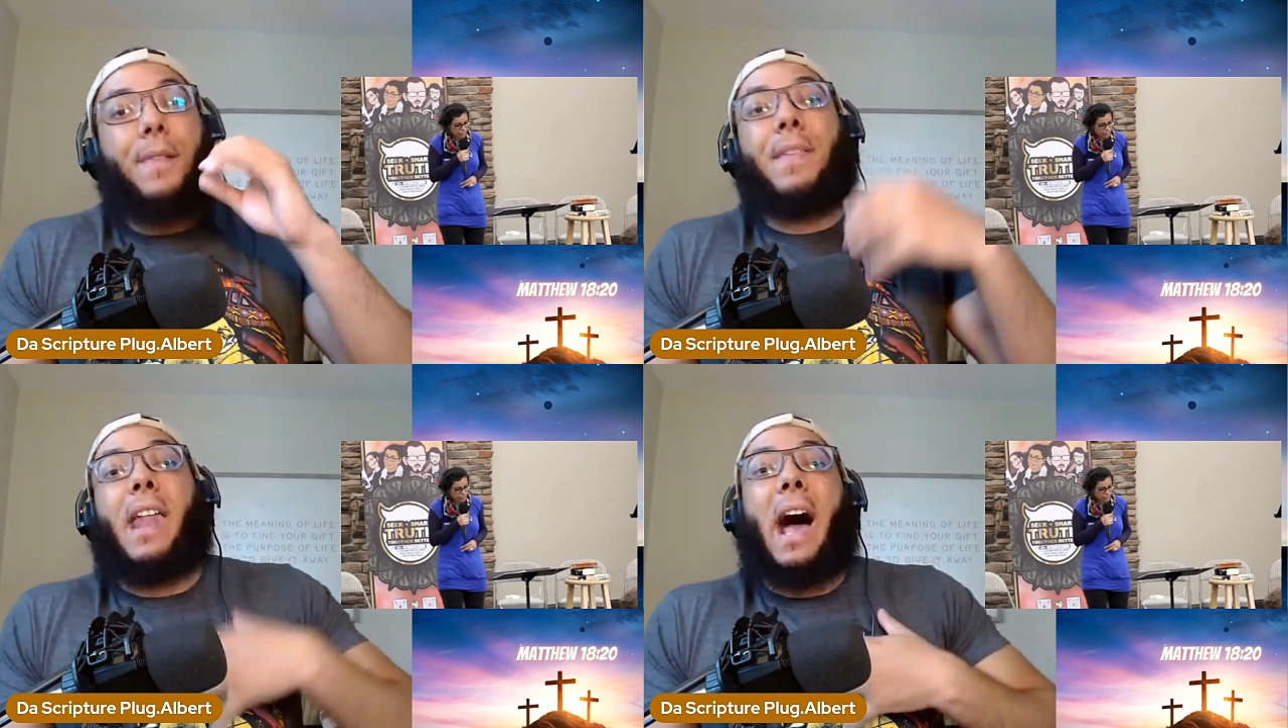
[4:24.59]

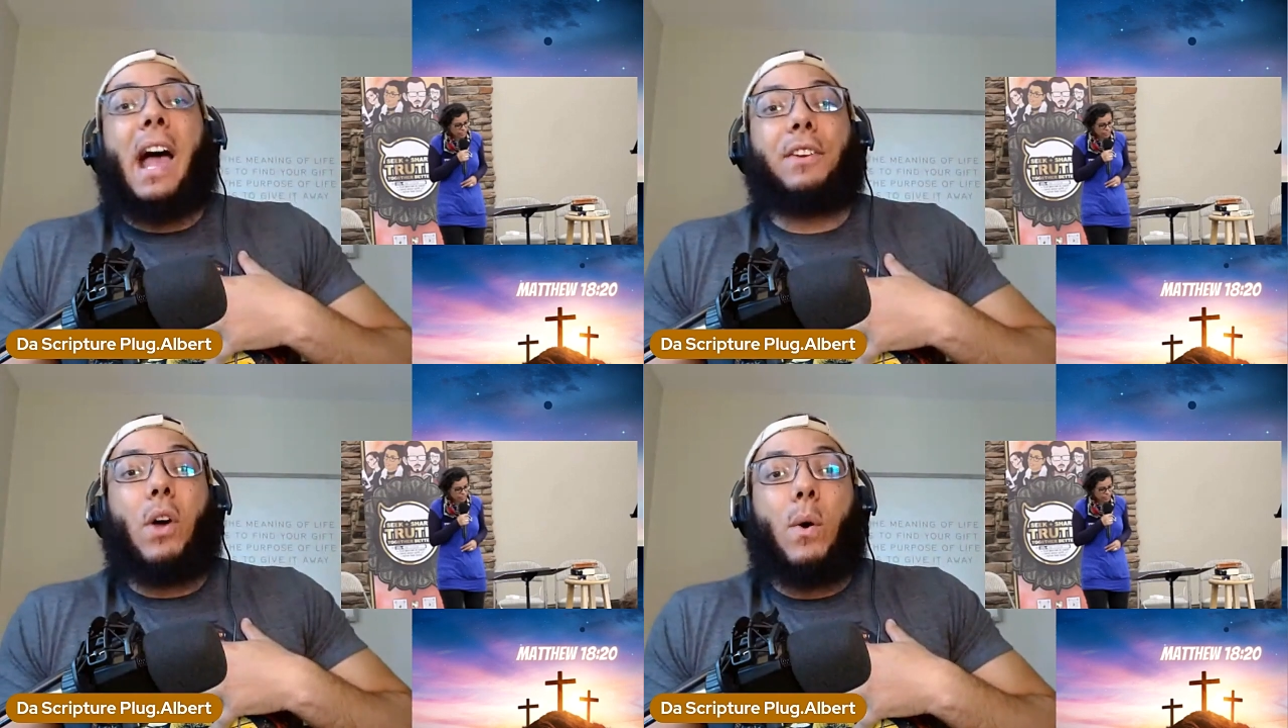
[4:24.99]
that
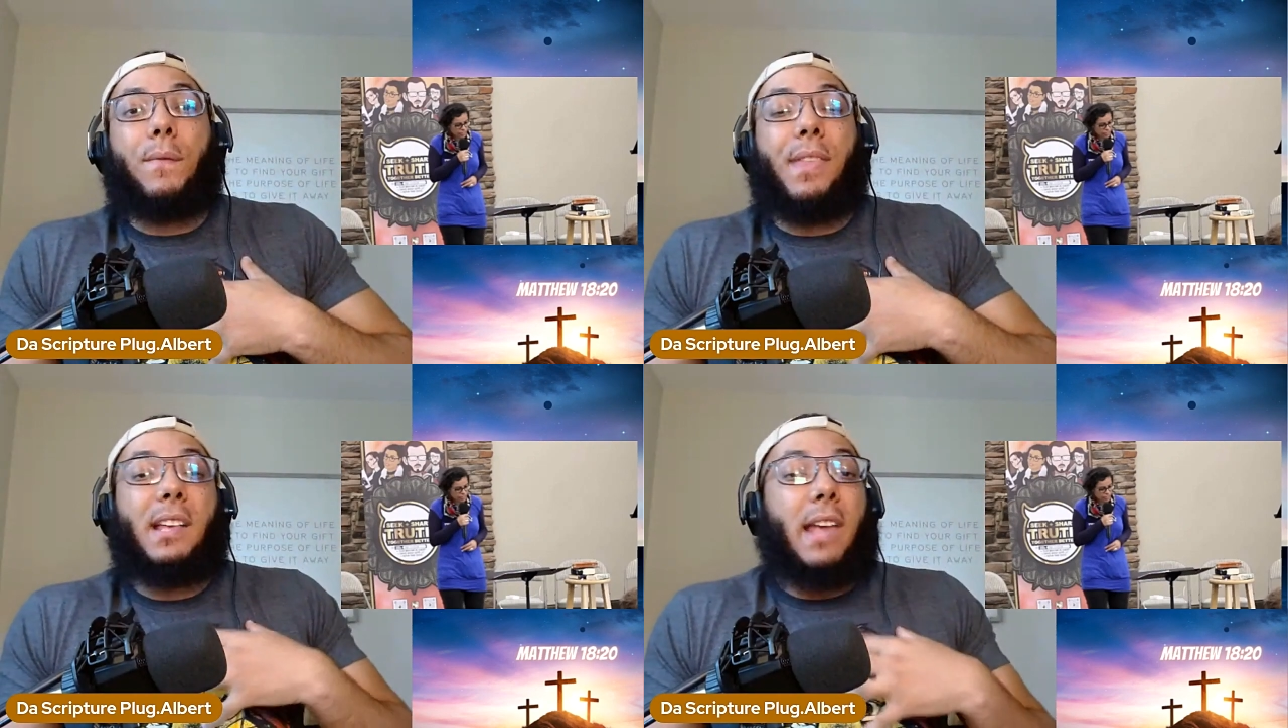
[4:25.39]
I know of,
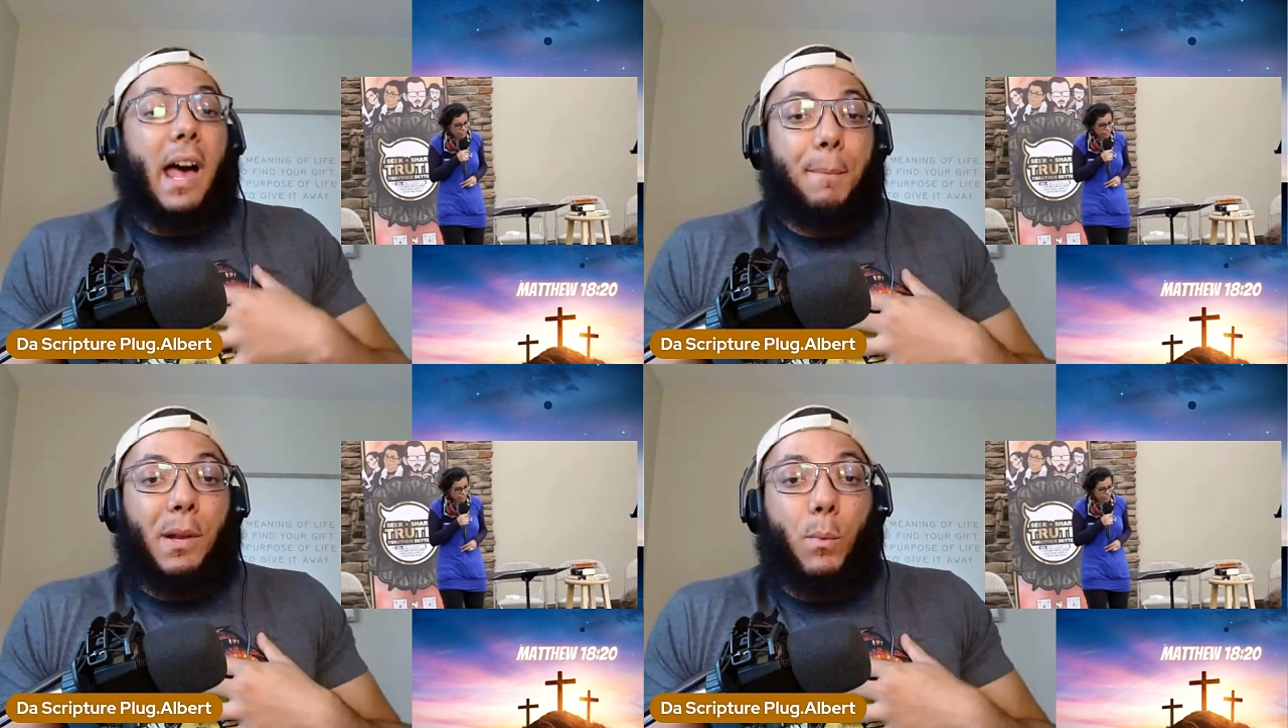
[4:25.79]
and that's
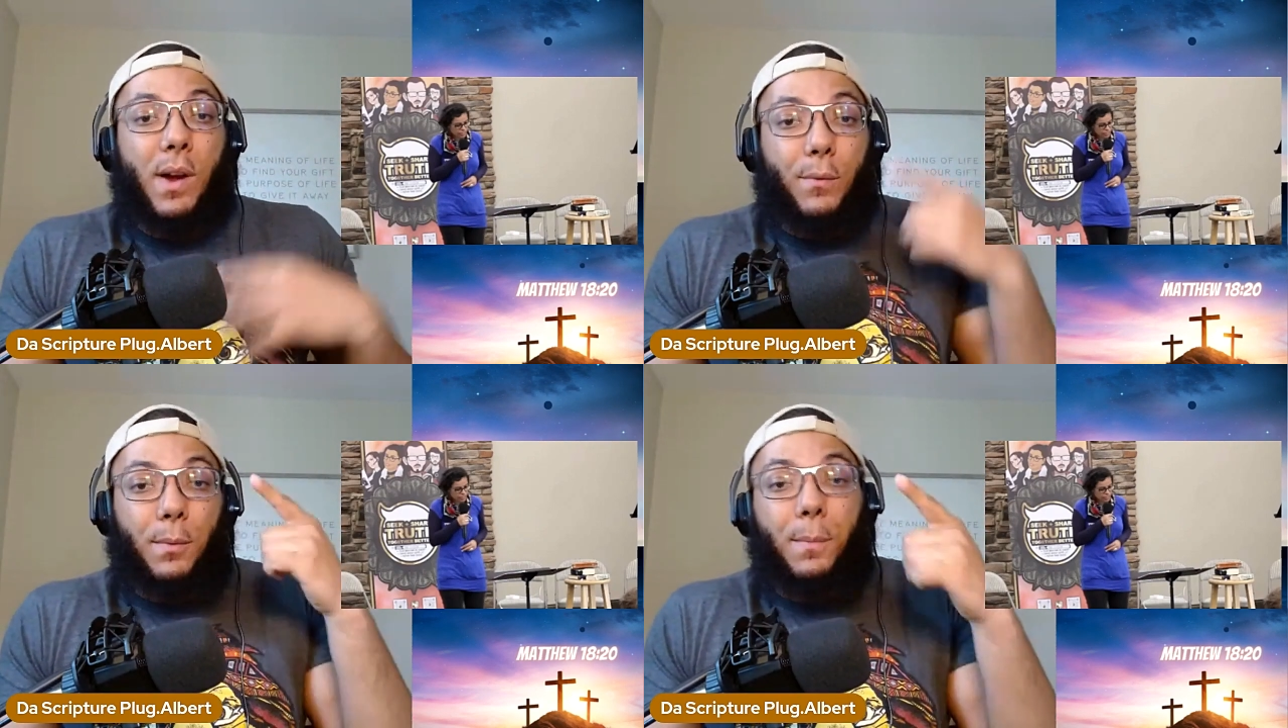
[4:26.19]
I've been
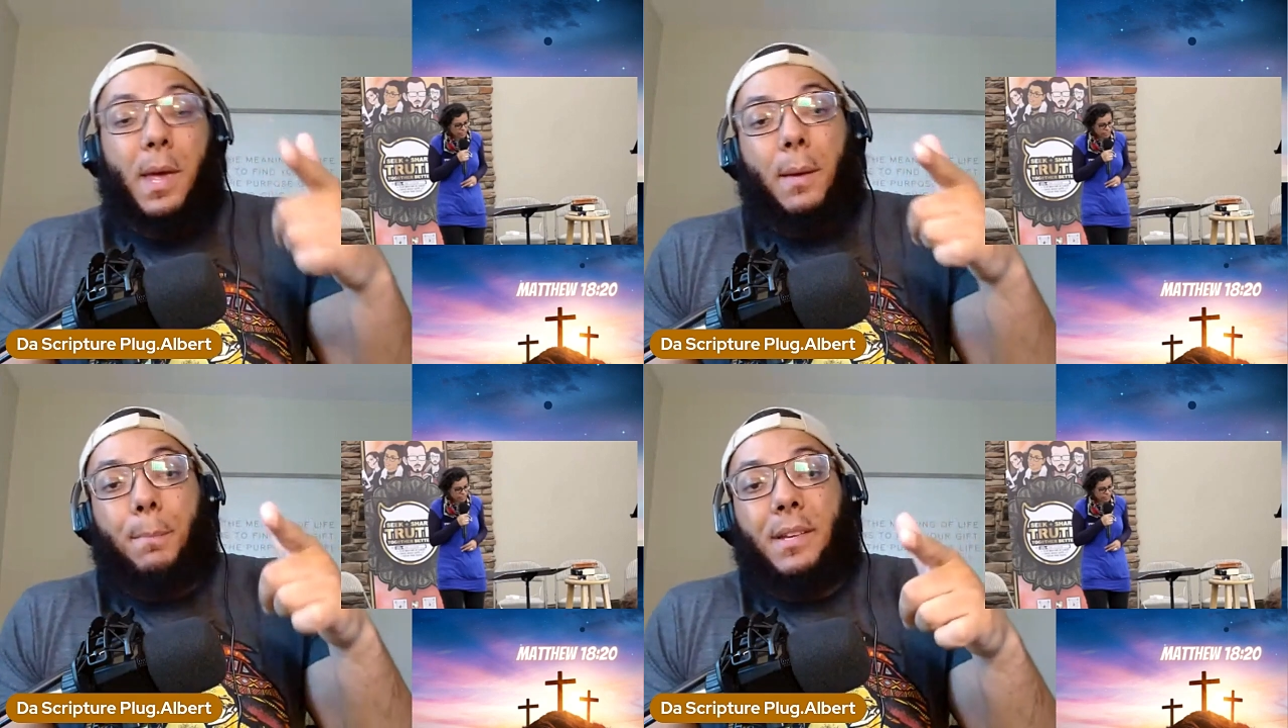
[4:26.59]
aware from
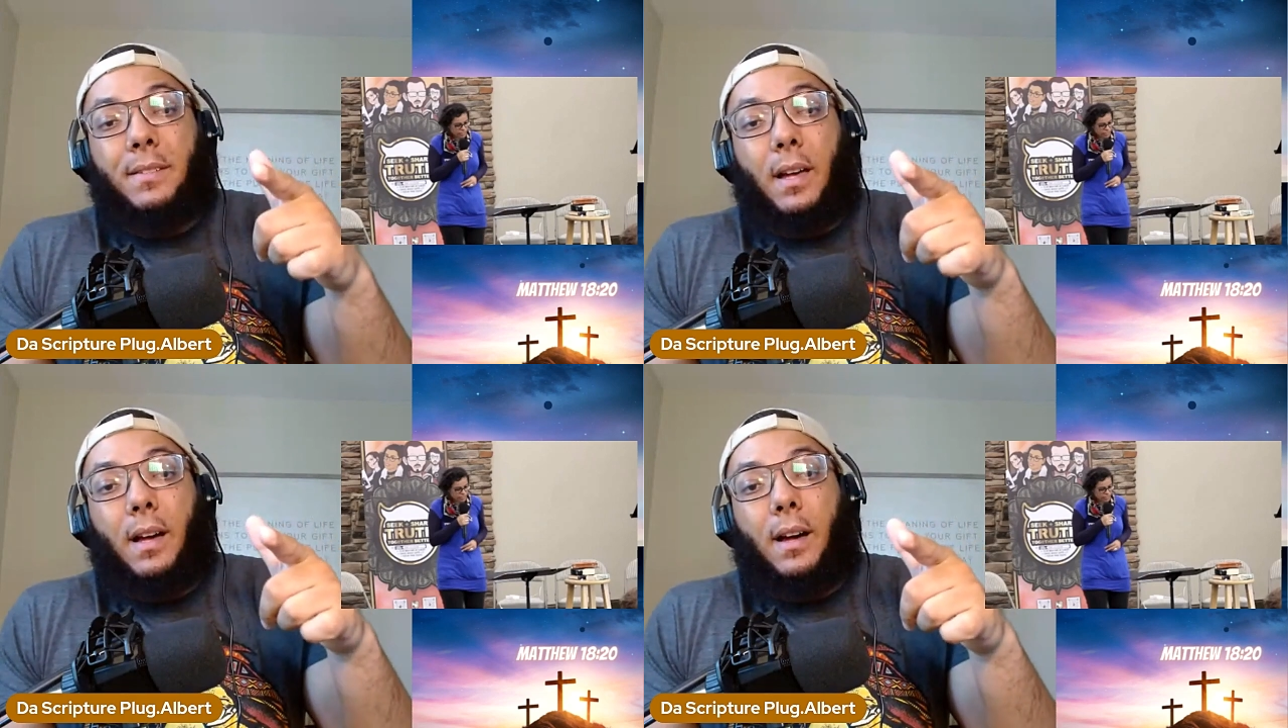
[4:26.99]

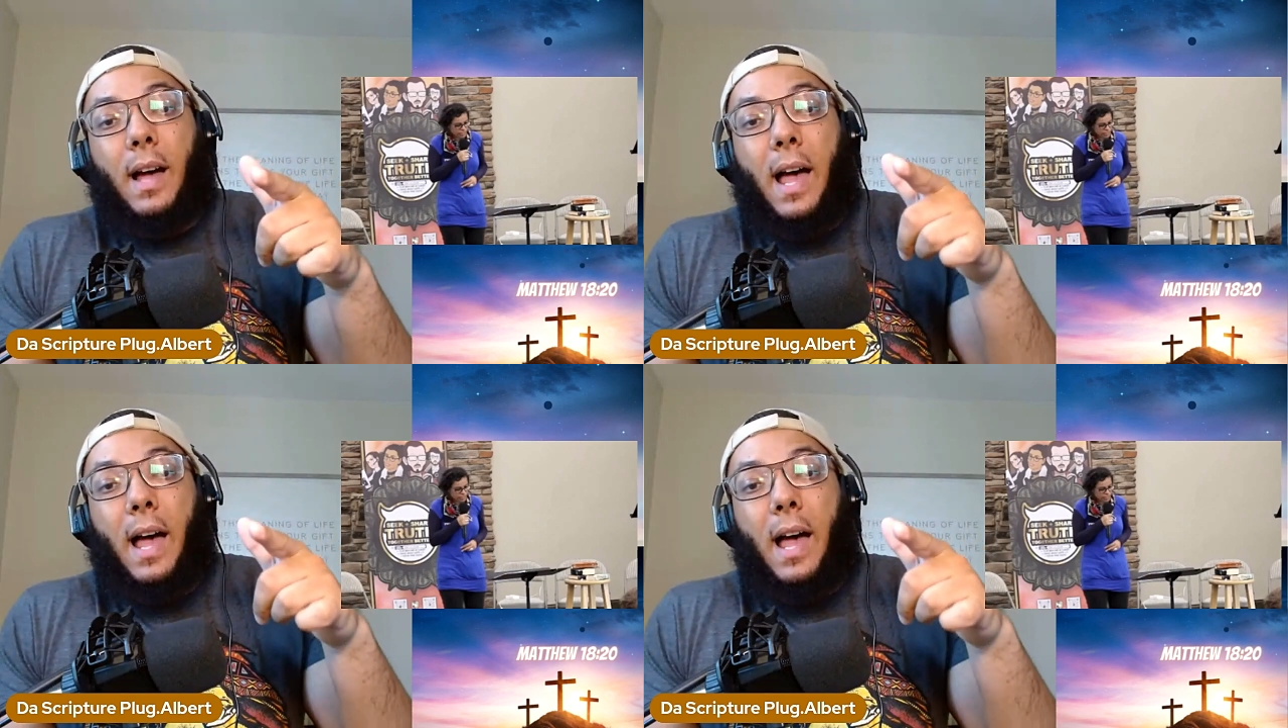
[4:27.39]
Miss uh,